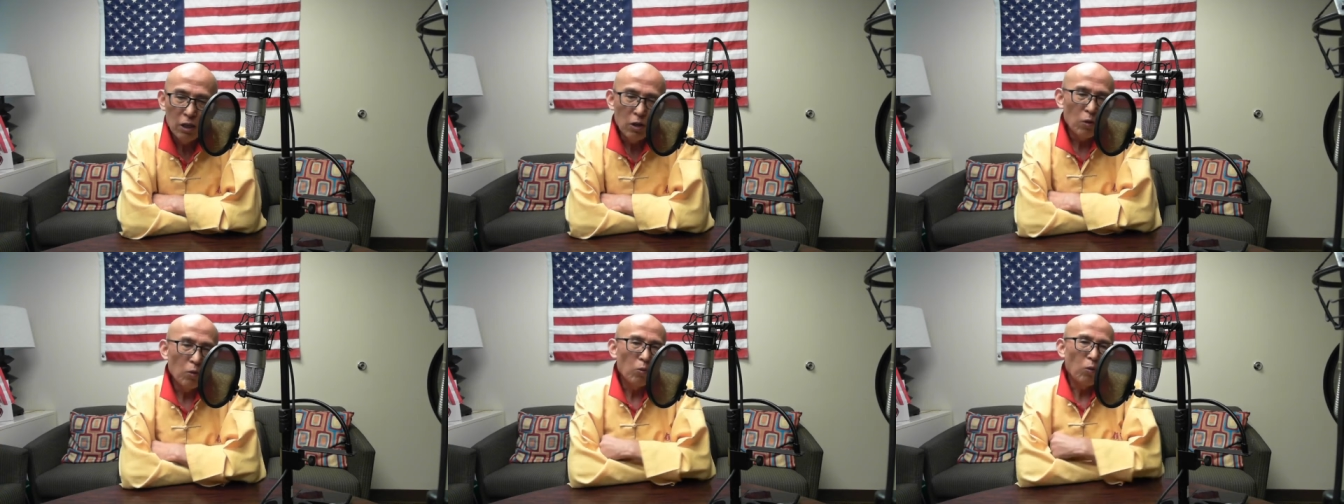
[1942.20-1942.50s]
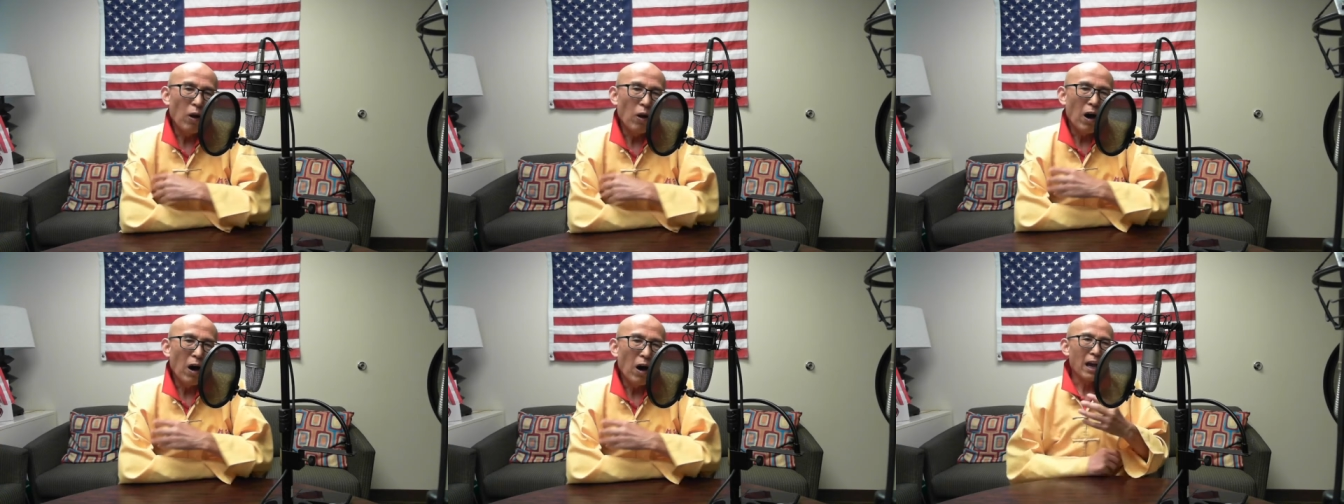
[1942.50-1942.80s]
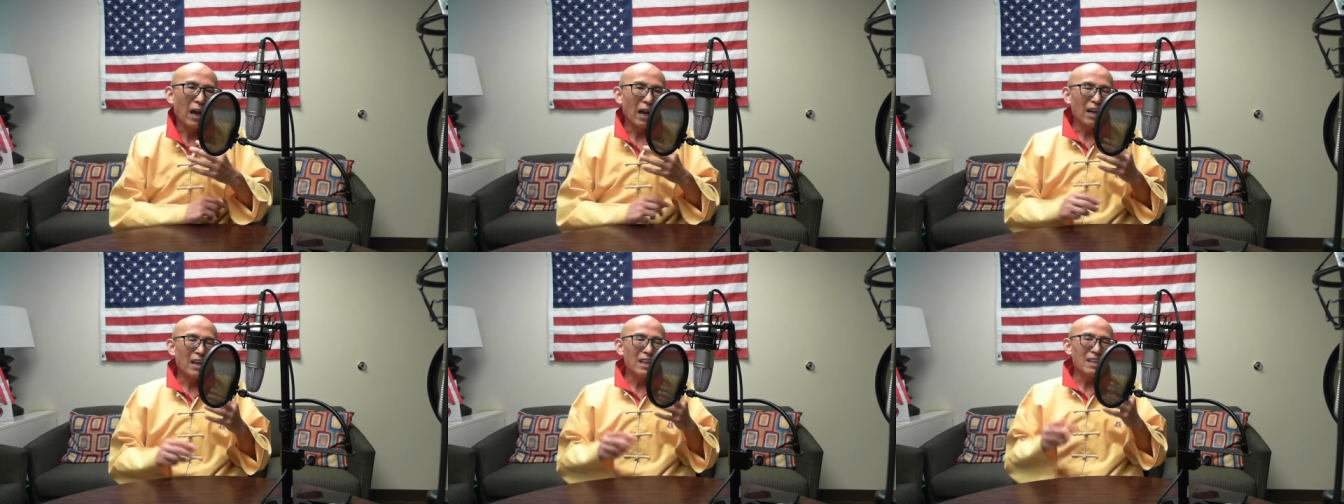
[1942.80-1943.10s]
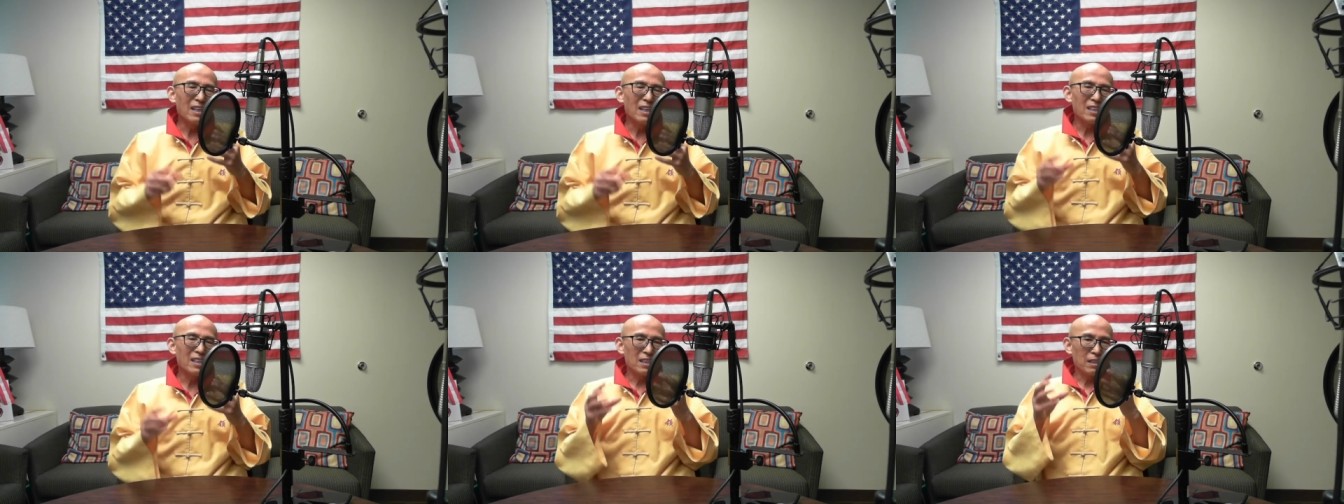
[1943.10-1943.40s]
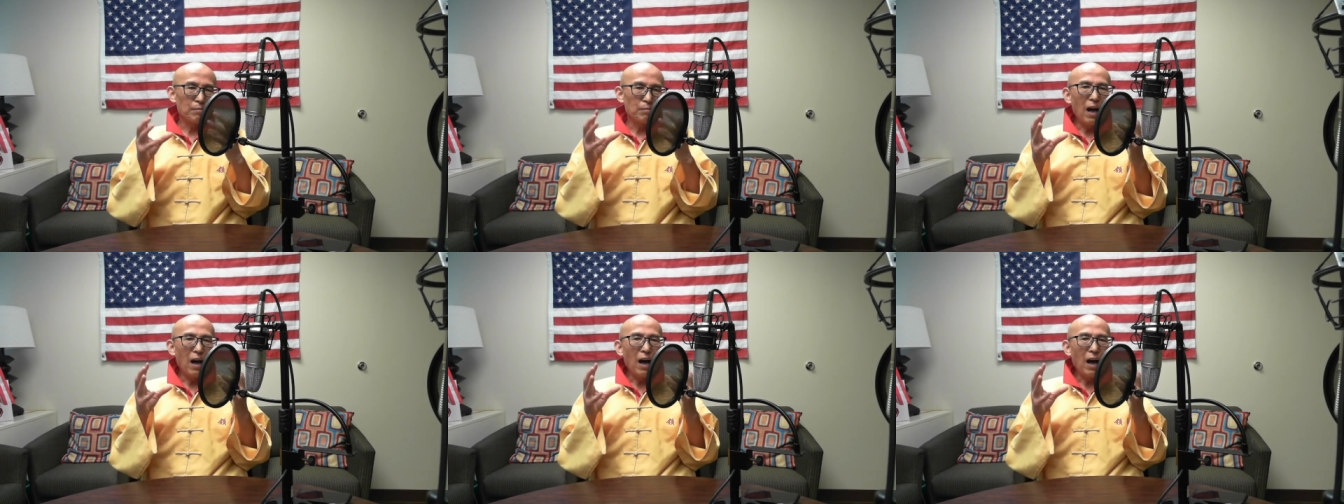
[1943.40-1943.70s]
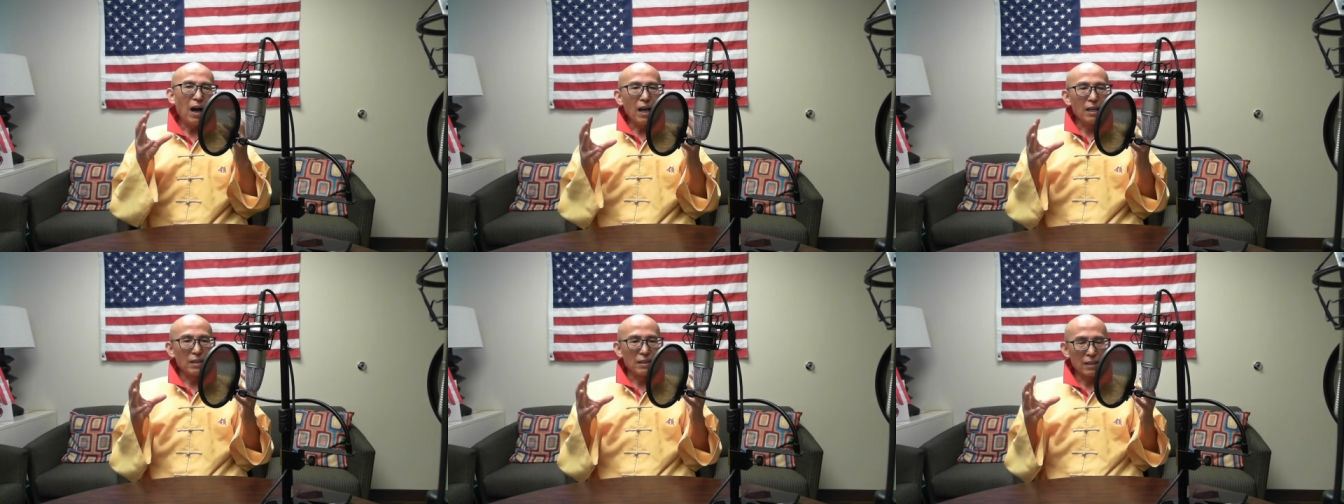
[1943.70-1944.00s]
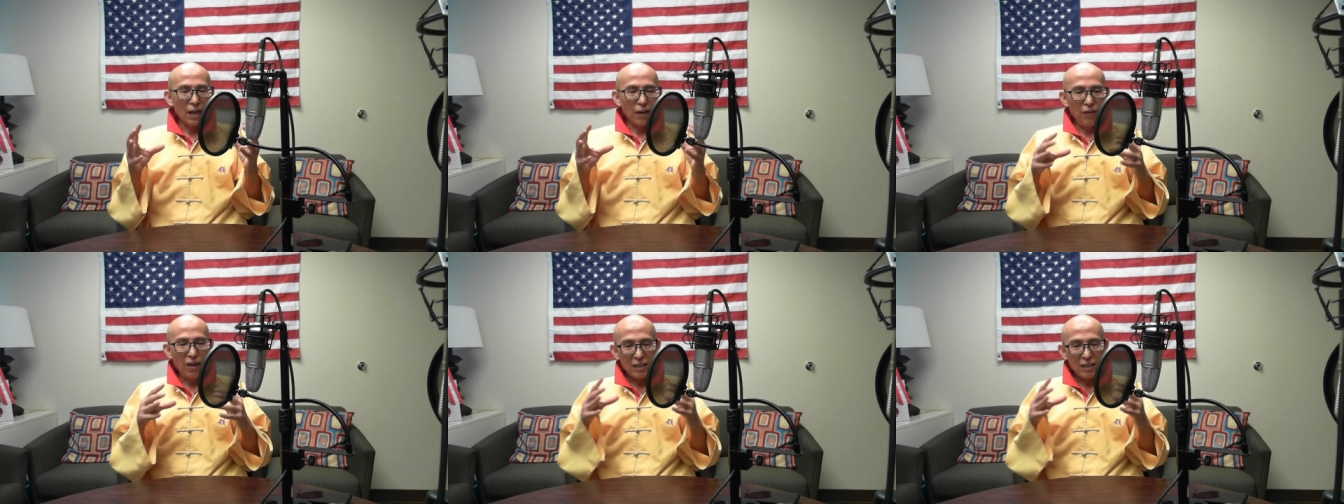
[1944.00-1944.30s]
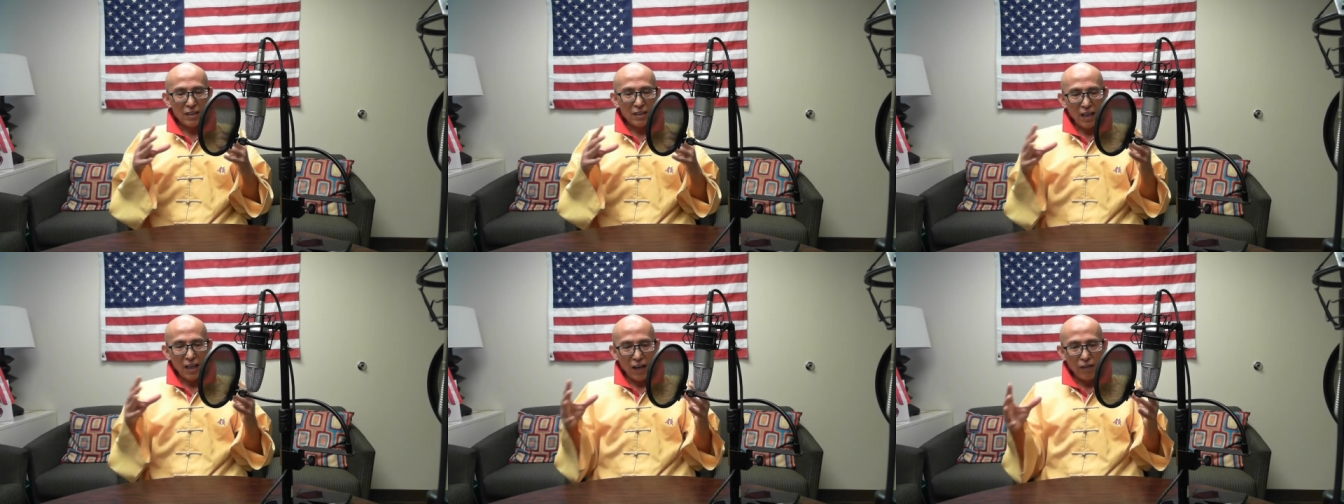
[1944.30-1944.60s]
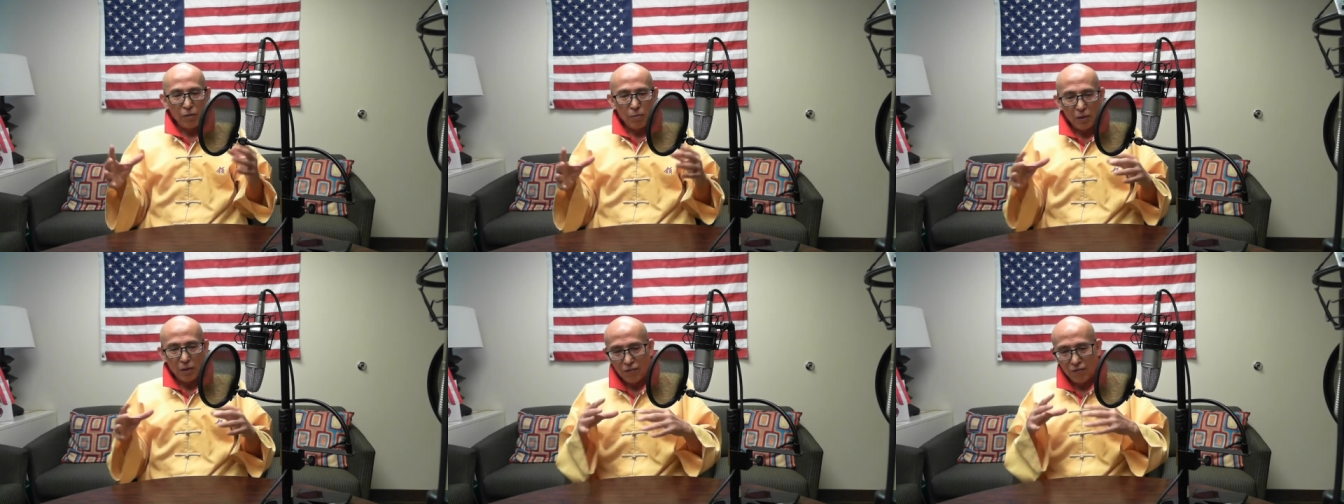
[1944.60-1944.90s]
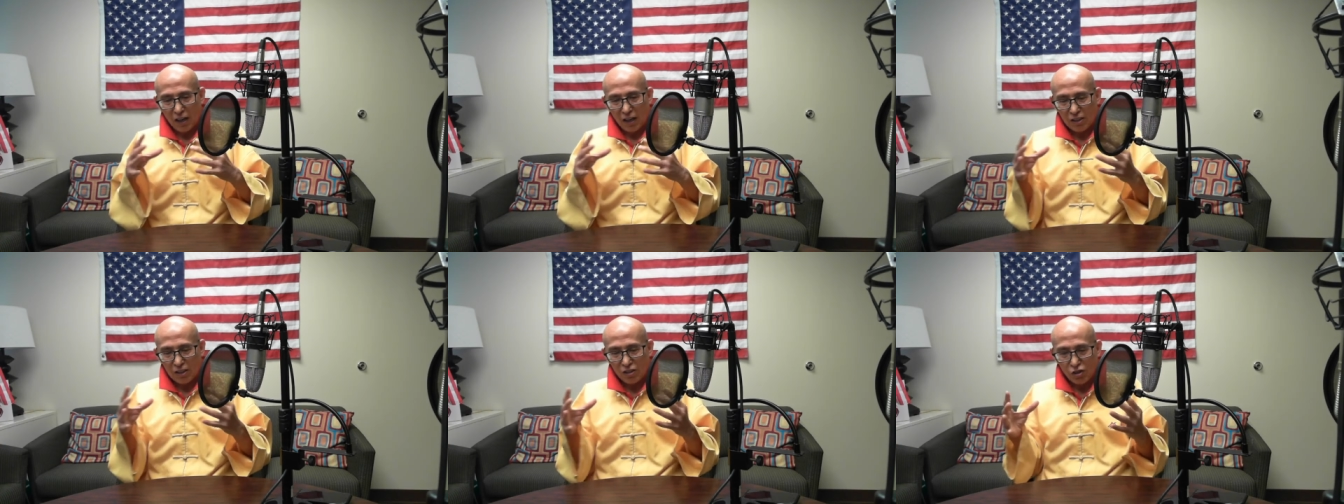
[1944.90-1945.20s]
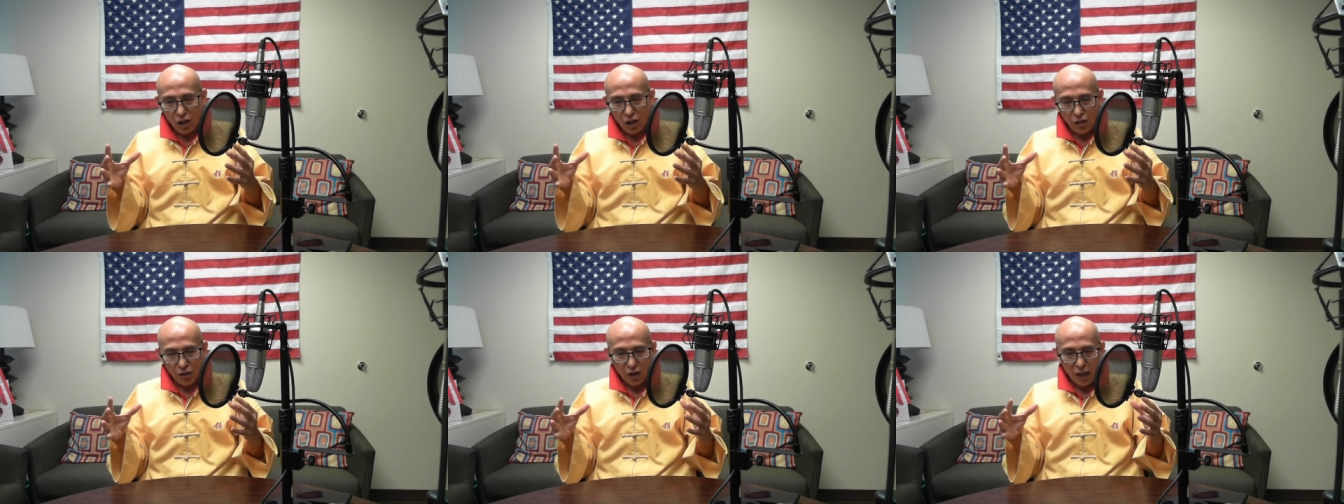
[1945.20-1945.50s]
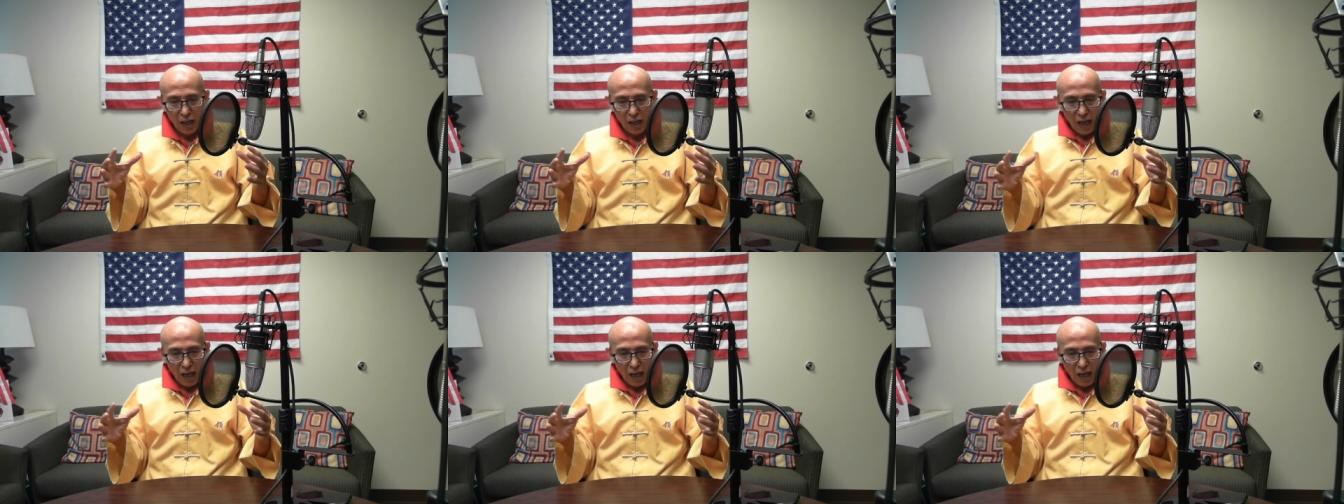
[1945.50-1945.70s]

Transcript: Why? It is the mind. Everybody affect each other.